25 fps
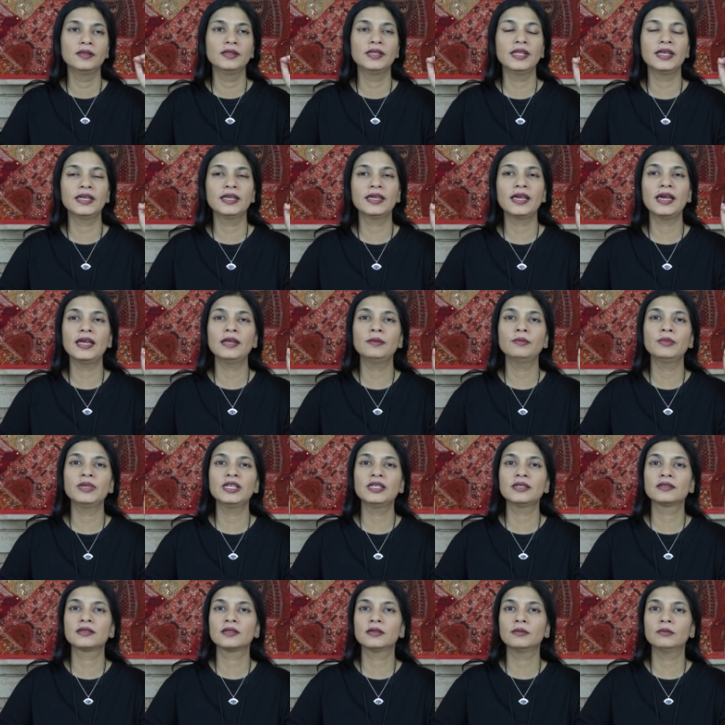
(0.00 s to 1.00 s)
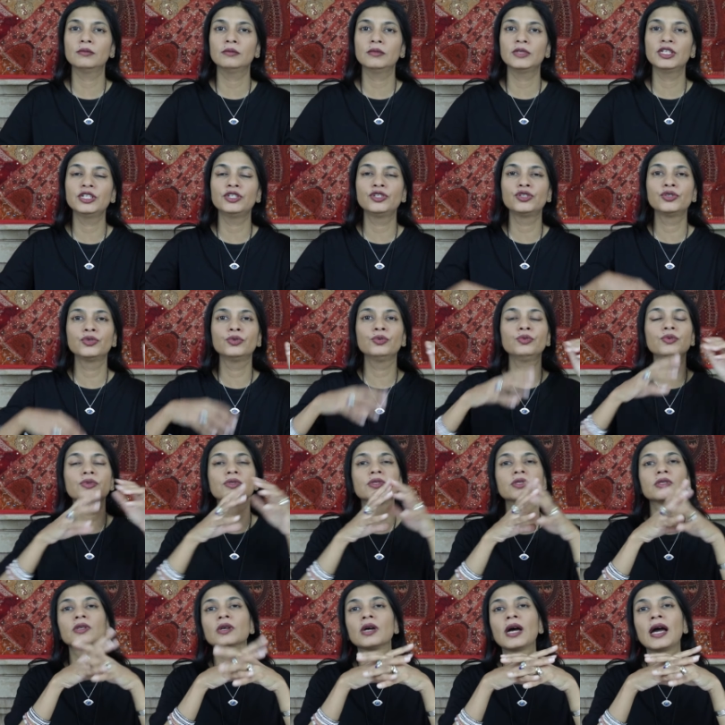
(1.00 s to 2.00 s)
there can be some
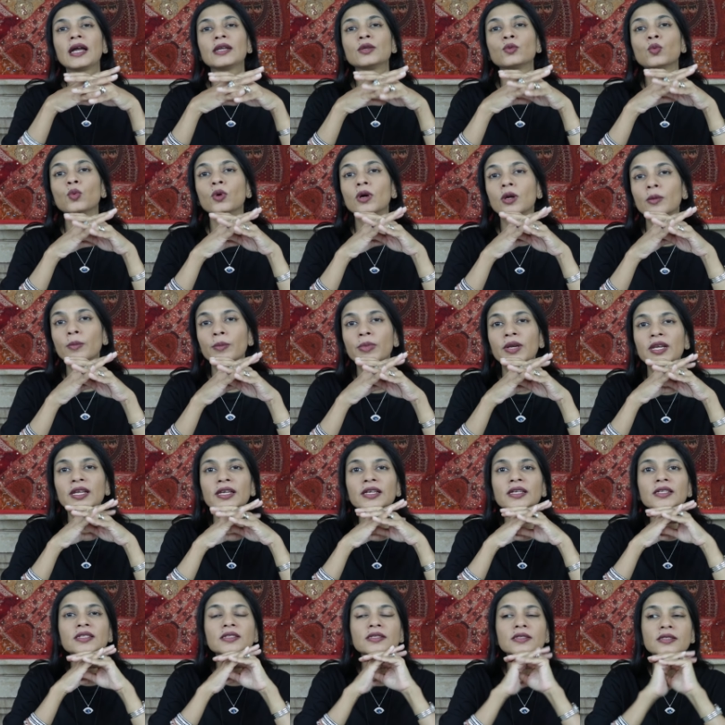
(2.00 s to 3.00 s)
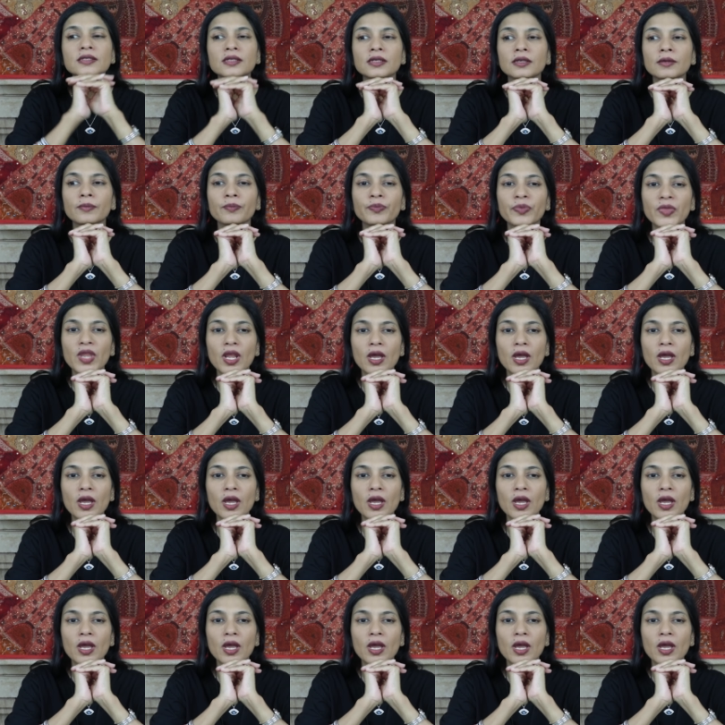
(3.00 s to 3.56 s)
issues uh, at workplace uh,